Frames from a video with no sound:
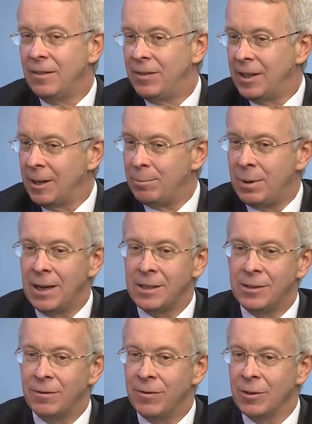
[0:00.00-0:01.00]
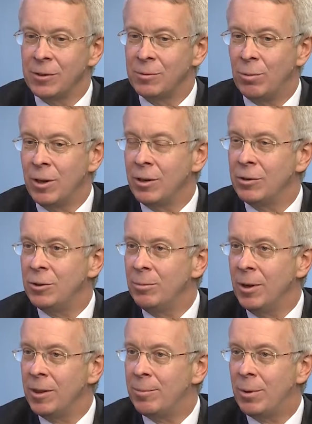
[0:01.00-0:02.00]
If you get past the first 1 or 2
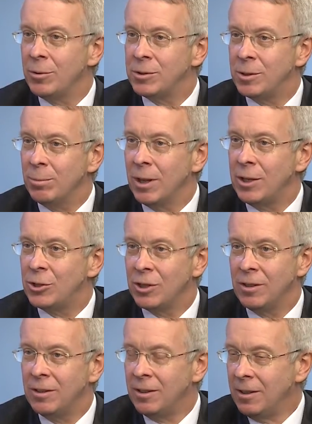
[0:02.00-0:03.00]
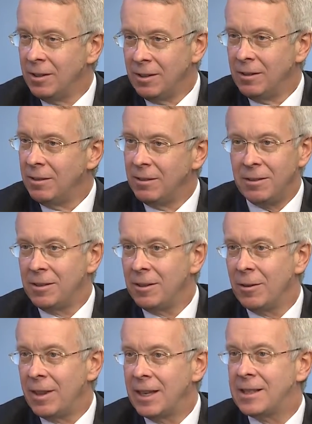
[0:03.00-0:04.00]
month post-ablation, you
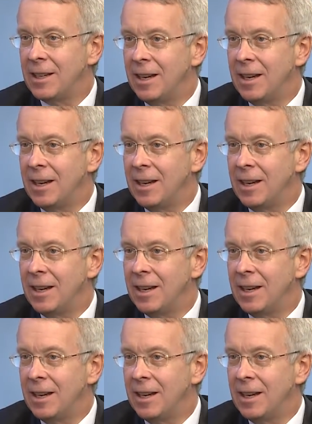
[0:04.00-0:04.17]
know, that's